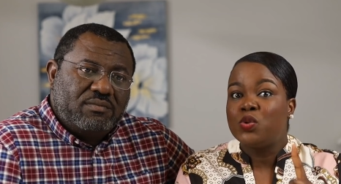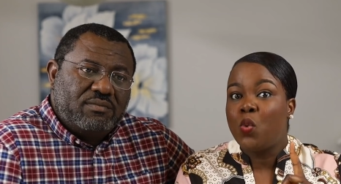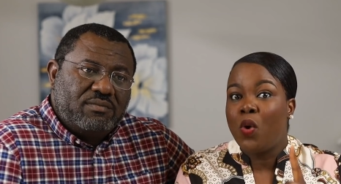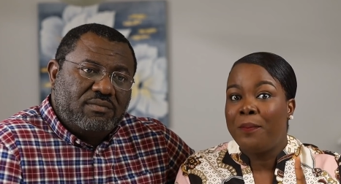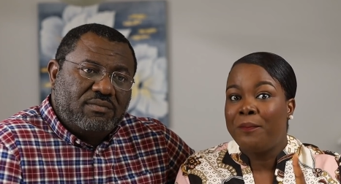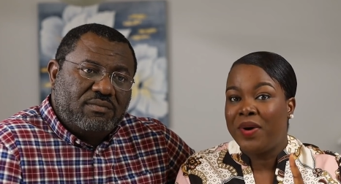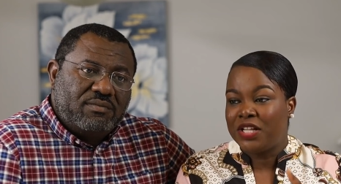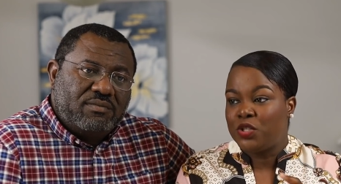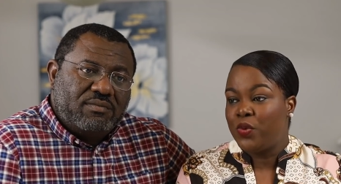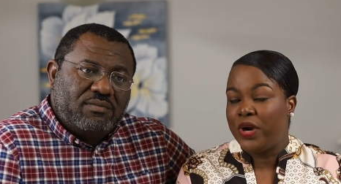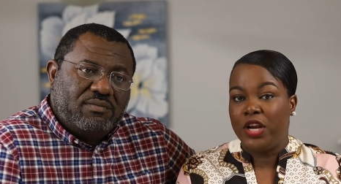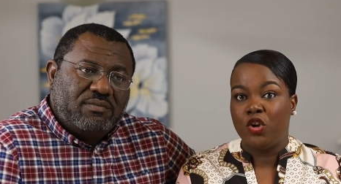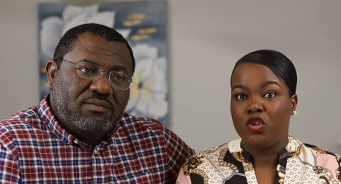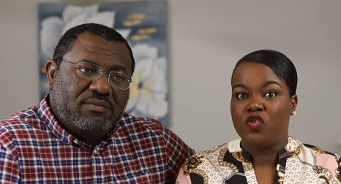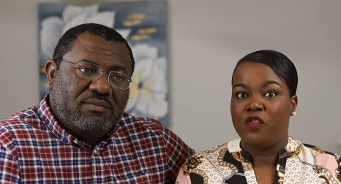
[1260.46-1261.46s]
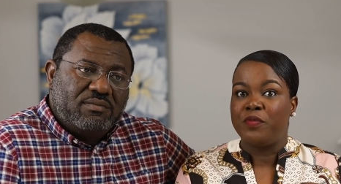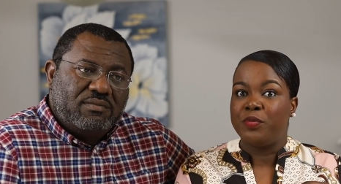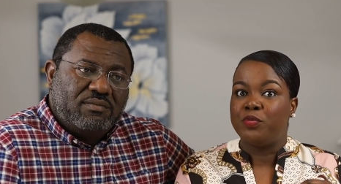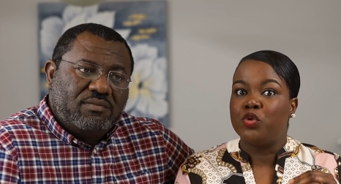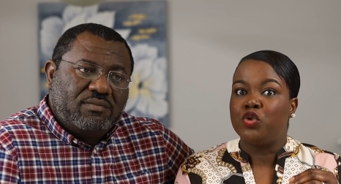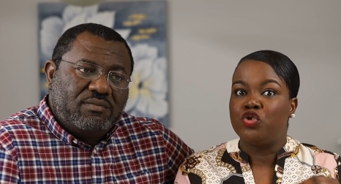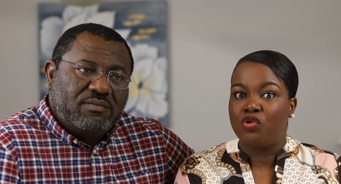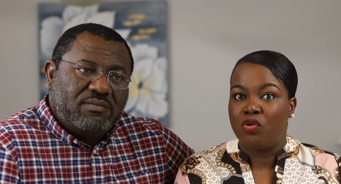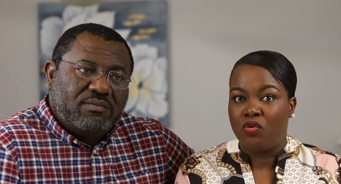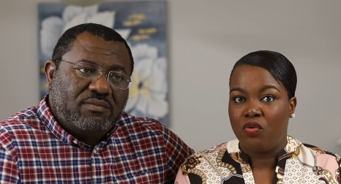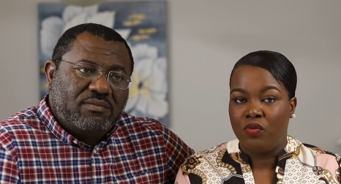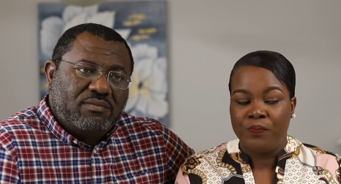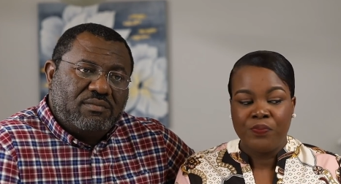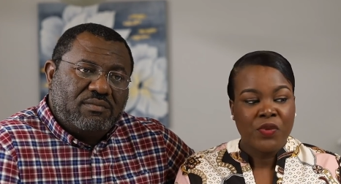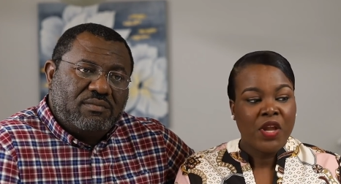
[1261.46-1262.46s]
Speaker 1: is one part where a lot of people
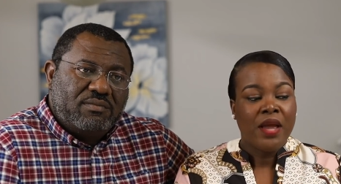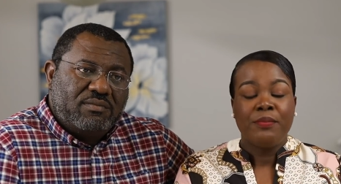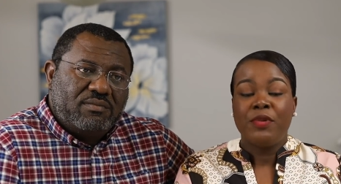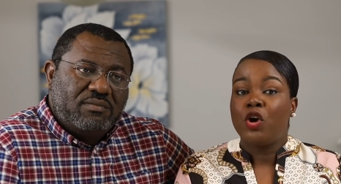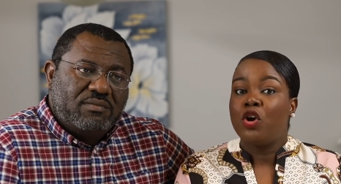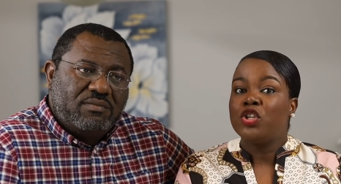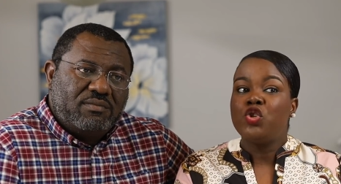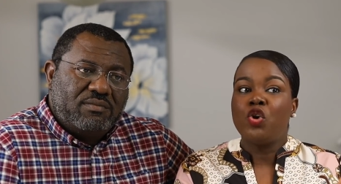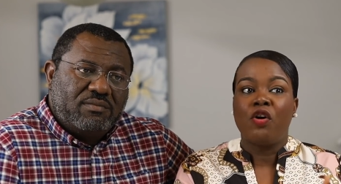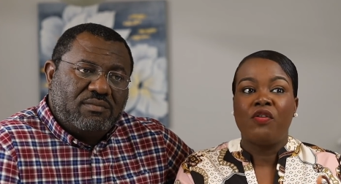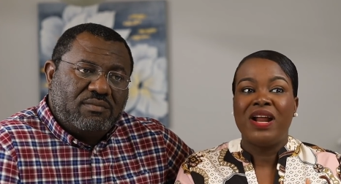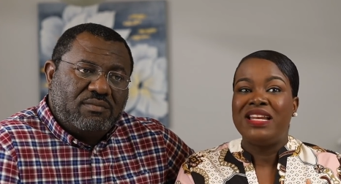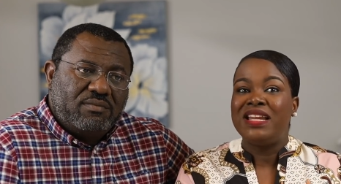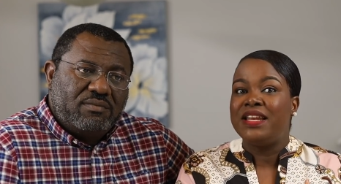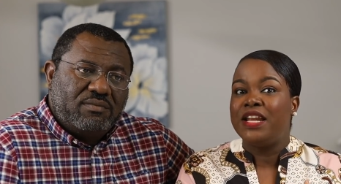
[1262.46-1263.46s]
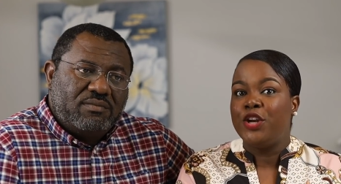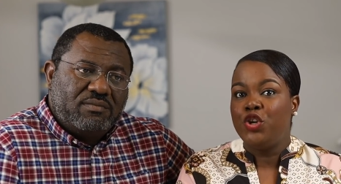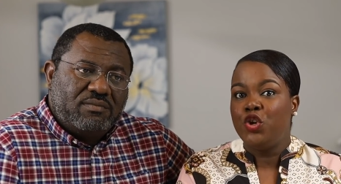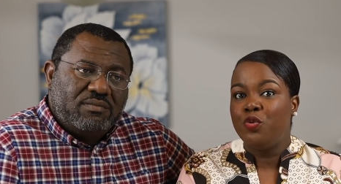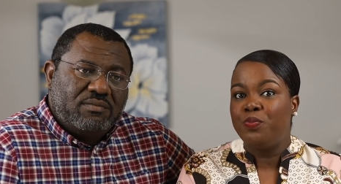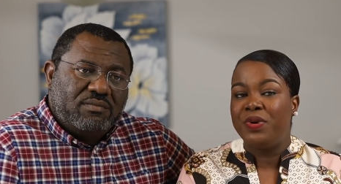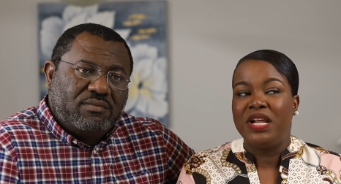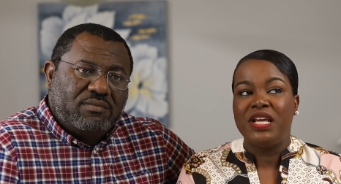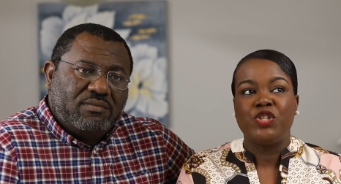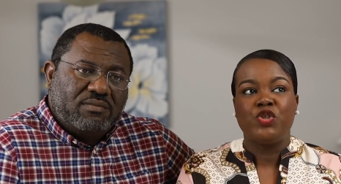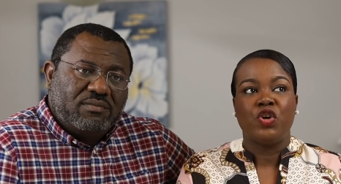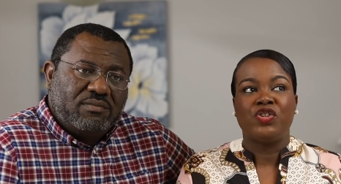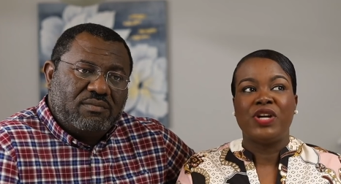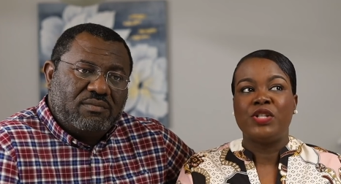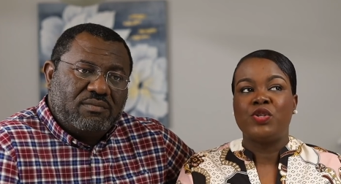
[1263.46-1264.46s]
struggle, because you're already in a new place,
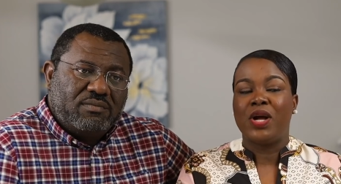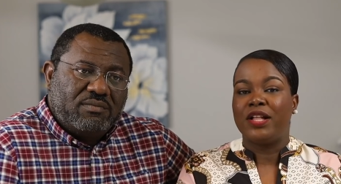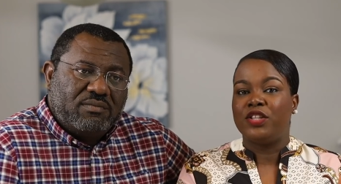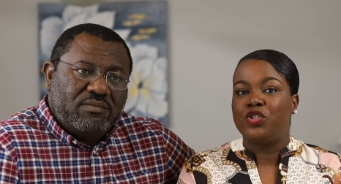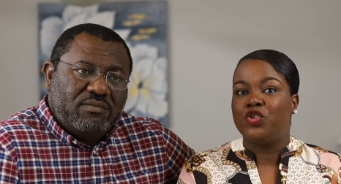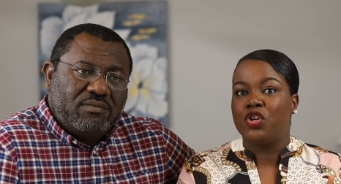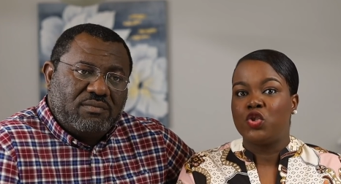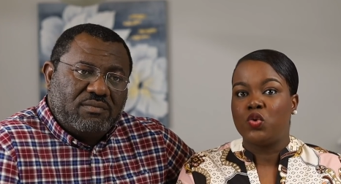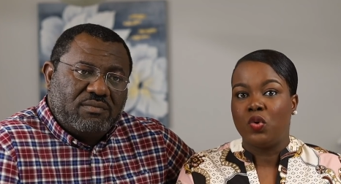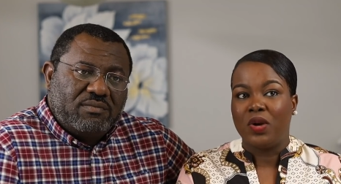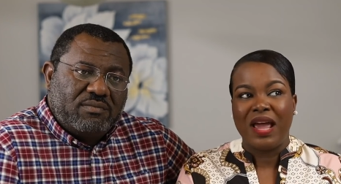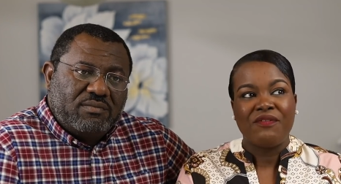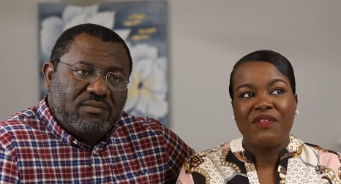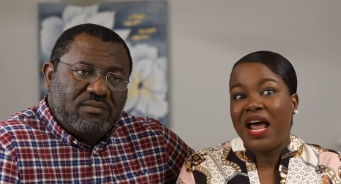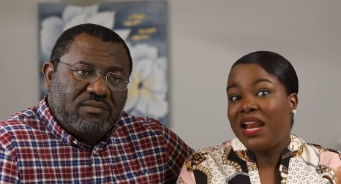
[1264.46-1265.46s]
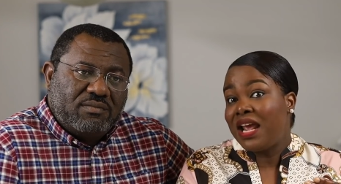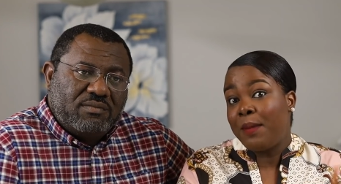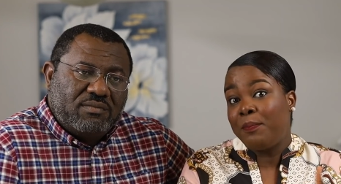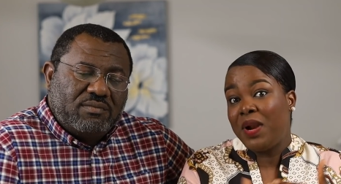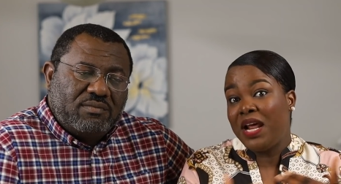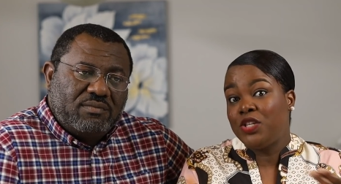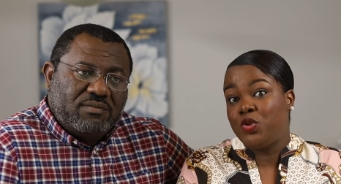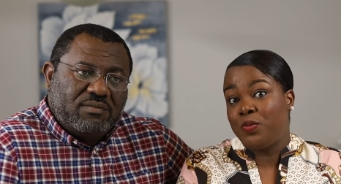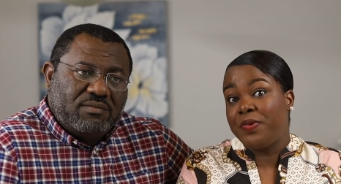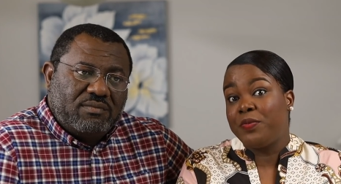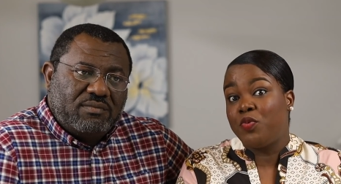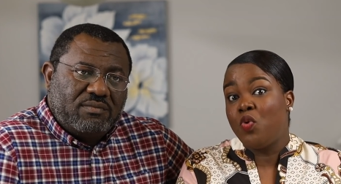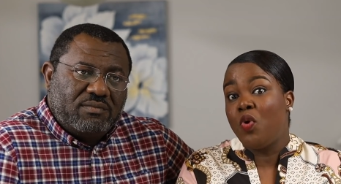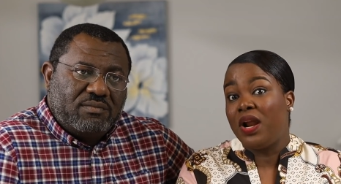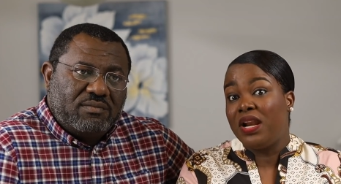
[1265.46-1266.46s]
you're trying to adjust to life, and it applies to
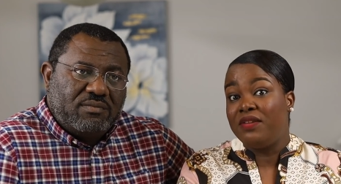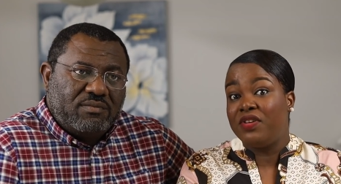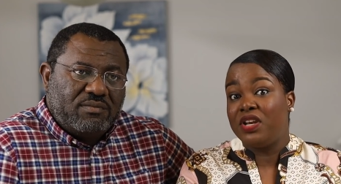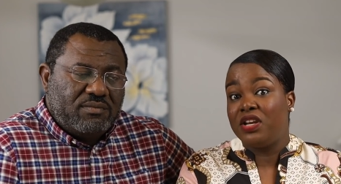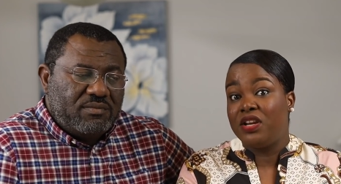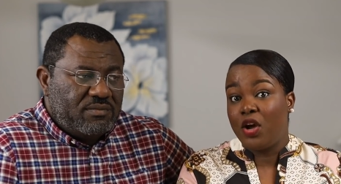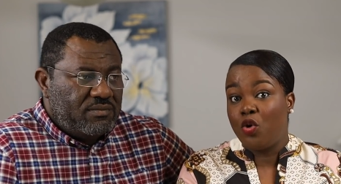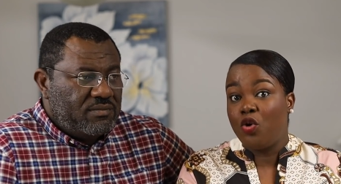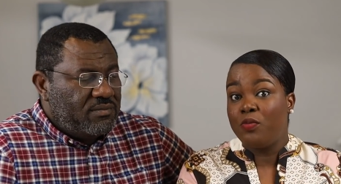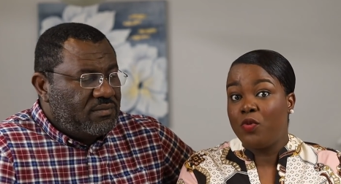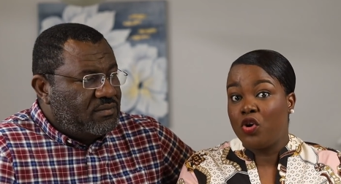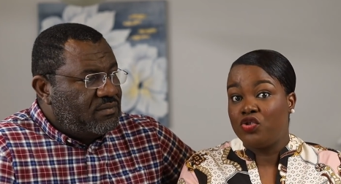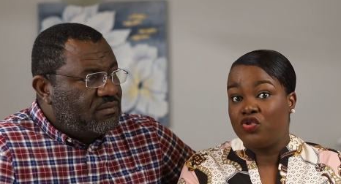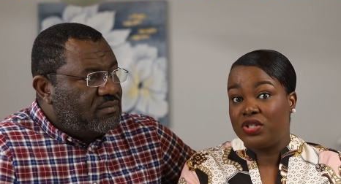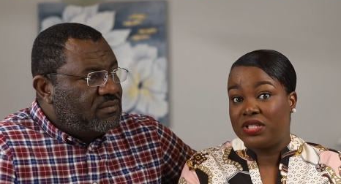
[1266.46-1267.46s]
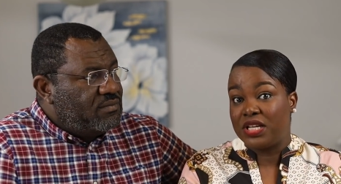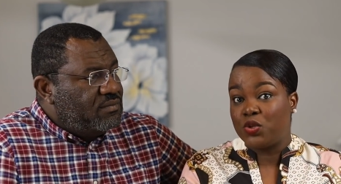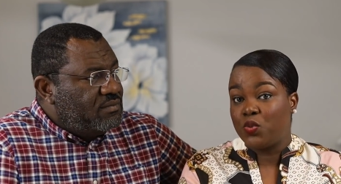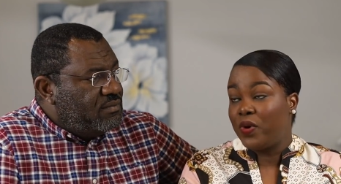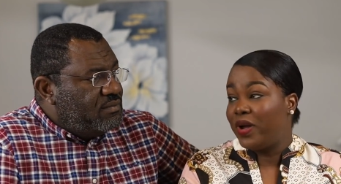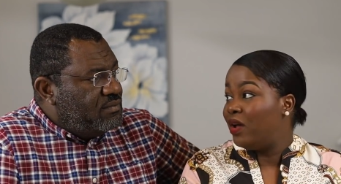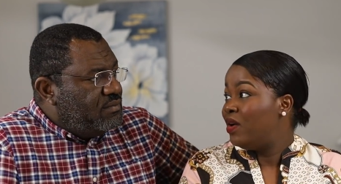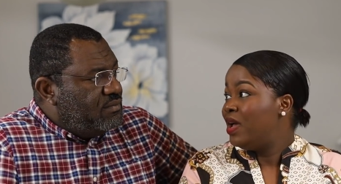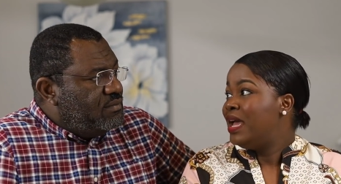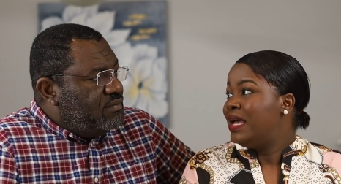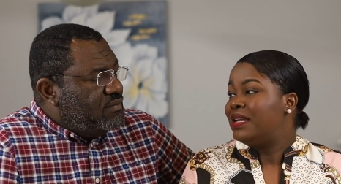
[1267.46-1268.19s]
people who are living in their home countries as well.